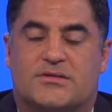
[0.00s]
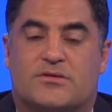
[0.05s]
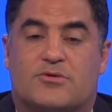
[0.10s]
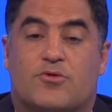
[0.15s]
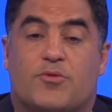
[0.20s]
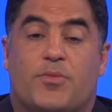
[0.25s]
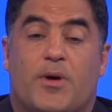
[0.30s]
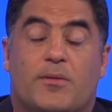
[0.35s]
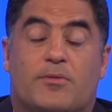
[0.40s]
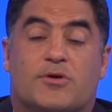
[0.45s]

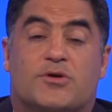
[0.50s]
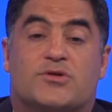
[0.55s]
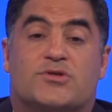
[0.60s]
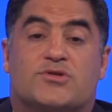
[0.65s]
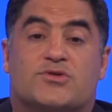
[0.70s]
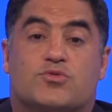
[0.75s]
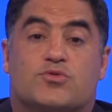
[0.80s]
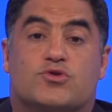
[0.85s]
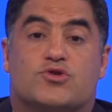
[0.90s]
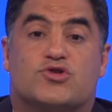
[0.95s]
The
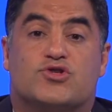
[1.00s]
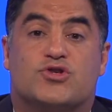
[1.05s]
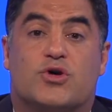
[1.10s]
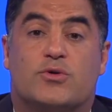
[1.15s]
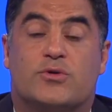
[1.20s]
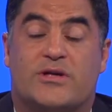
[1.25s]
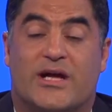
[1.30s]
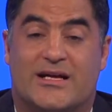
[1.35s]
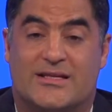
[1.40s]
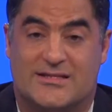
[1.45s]
Republicans were
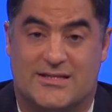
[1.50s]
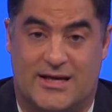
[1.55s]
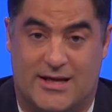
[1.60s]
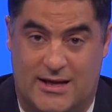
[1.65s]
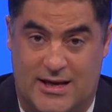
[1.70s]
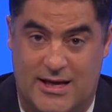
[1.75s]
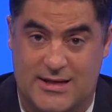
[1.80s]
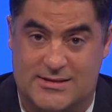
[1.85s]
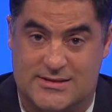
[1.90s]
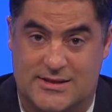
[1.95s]
so dead set
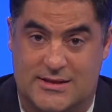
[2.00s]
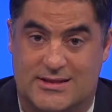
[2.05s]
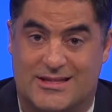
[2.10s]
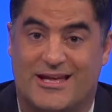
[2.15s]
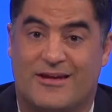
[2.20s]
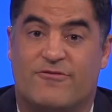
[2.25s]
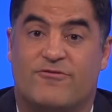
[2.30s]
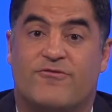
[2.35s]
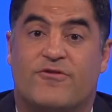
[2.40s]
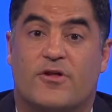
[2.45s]
against it,
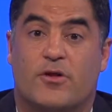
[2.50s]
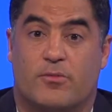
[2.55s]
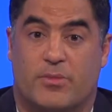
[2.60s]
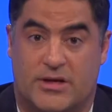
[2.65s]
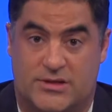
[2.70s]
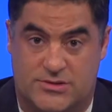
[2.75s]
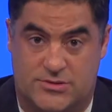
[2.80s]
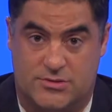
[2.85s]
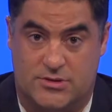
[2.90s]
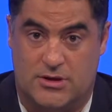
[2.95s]
they
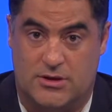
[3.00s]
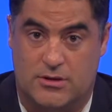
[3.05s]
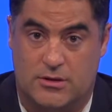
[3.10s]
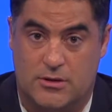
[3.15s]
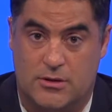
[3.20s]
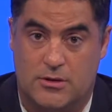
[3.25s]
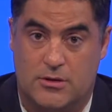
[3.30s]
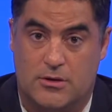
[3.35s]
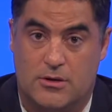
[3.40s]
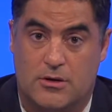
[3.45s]
filibustered it.
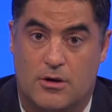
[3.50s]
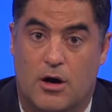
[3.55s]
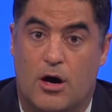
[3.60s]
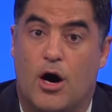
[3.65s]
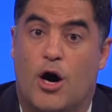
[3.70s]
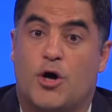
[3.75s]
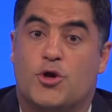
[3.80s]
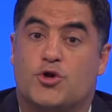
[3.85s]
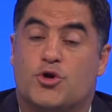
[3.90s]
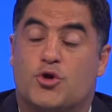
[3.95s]

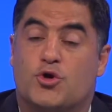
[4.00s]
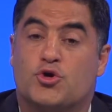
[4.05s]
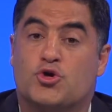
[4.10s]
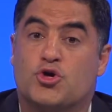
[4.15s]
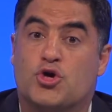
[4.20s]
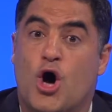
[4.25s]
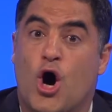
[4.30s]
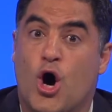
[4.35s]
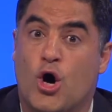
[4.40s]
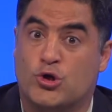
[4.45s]
Under
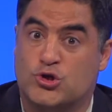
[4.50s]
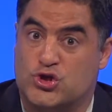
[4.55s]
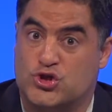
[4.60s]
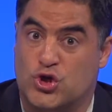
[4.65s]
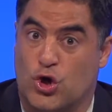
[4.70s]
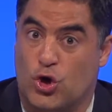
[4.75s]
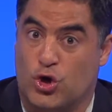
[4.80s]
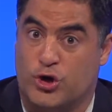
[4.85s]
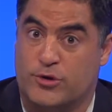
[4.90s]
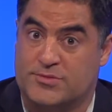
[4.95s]
no
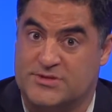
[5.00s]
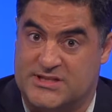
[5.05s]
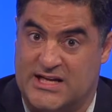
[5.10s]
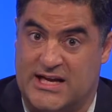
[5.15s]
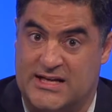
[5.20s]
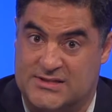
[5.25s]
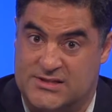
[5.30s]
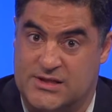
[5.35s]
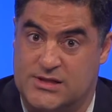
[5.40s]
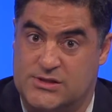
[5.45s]

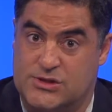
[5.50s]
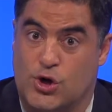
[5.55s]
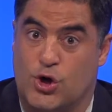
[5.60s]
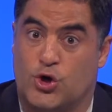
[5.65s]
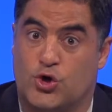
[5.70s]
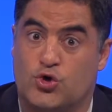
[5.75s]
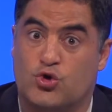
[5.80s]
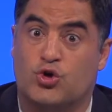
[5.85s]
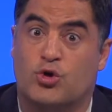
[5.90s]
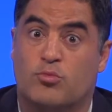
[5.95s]
circumstances
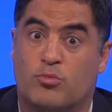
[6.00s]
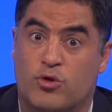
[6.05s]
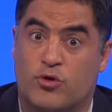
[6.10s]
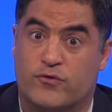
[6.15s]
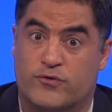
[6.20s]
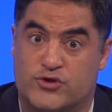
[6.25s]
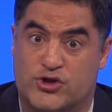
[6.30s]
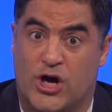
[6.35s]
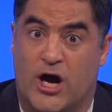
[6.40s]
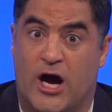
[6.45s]
are you to
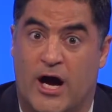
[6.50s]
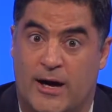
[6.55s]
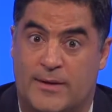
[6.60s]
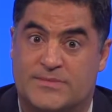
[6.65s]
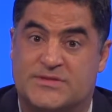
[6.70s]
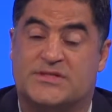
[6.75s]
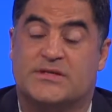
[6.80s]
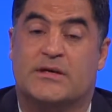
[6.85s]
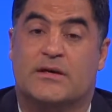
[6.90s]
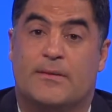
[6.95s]
move
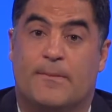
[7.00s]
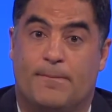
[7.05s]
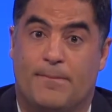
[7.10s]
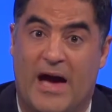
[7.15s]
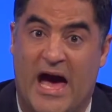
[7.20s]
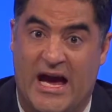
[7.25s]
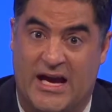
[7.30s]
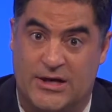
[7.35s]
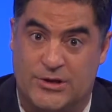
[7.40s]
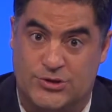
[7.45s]
jobs
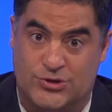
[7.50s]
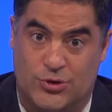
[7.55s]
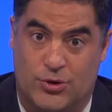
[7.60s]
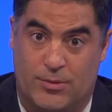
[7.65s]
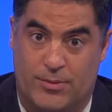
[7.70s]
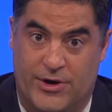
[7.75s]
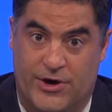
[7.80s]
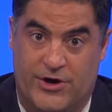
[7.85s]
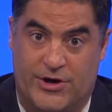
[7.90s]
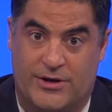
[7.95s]
back into
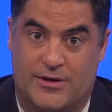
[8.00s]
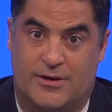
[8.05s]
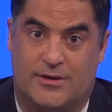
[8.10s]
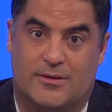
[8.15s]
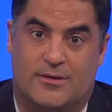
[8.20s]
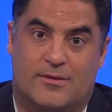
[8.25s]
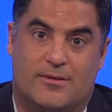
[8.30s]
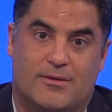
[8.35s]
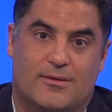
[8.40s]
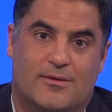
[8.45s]
America.
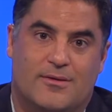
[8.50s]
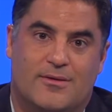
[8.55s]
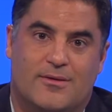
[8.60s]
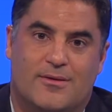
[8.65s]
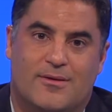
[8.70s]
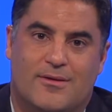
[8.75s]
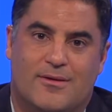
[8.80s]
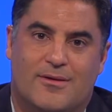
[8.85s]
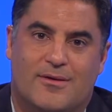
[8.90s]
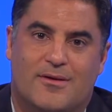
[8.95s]

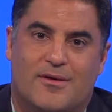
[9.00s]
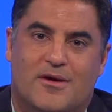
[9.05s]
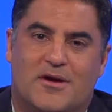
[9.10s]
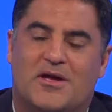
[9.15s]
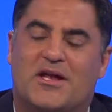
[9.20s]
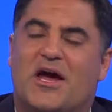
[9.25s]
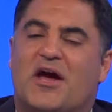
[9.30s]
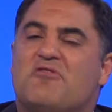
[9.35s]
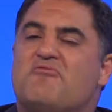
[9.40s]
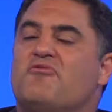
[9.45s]

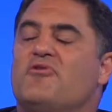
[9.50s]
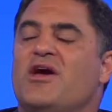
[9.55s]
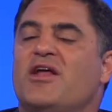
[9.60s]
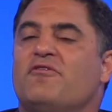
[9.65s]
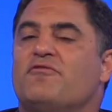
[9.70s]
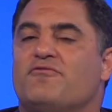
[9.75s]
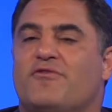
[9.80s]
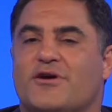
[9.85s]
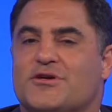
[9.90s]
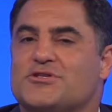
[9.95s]
Now, if we
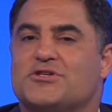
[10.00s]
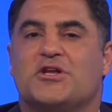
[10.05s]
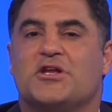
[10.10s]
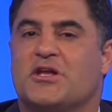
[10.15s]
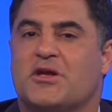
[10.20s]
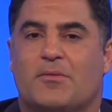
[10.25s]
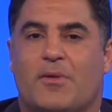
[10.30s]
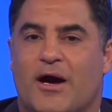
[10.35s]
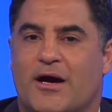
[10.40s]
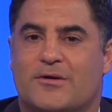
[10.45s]
had a
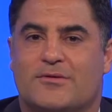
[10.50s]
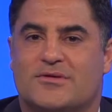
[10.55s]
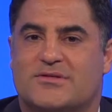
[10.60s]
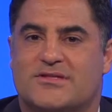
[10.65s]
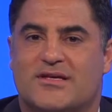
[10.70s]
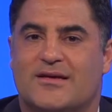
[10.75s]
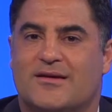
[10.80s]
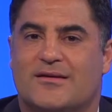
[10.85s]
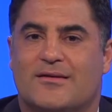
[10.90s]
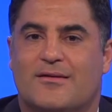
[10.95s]
functioning
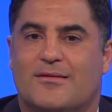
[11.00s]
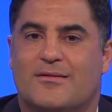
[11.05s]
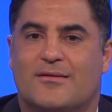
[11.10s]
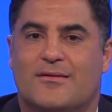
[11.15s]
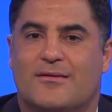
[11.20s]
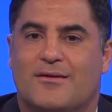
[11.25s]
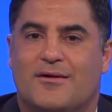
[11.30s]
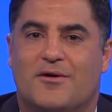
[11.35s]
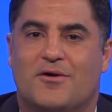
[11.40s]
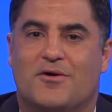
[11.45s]
democracy,
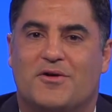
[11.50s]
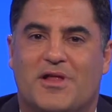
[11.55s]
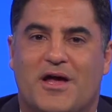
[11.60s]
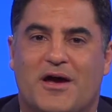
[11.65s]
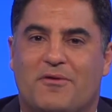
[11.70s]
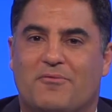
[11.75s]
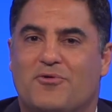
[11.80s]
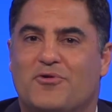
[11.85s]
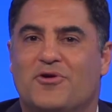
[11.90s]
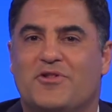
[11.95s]

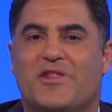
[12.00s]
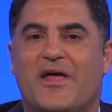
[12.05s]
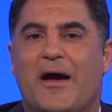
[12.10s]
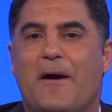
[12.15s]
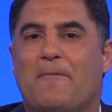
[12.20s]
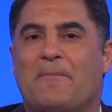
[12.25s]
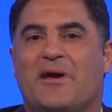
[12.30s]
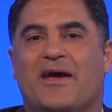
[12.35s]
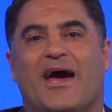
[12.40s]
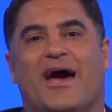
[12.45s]
wouldn't
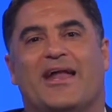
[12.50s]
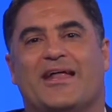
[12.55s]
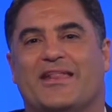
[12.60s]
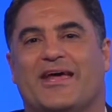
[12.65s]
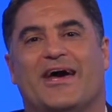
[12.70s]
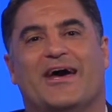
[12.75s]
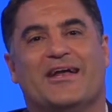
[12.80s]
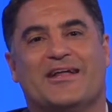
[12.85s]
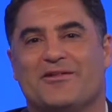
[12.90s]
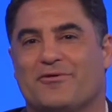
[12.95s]
that be kind of
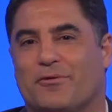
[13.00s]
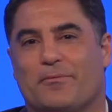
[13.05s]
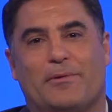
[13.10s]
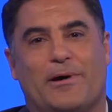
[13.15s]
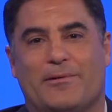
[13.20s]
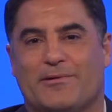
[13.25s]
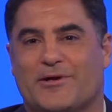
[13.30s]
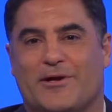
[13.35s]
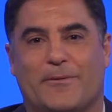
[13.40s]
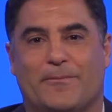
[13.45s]
the end of the
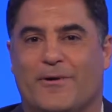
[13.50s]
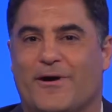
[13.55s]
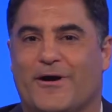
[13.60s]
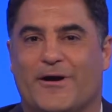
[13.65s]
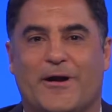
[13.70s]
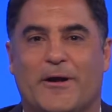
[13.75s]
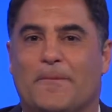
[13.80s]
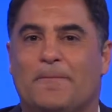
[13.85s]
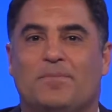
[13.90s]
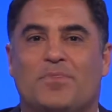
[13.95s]
Republican
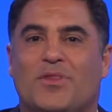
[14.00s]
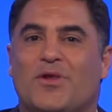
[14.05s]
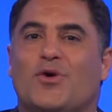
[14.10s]
Party?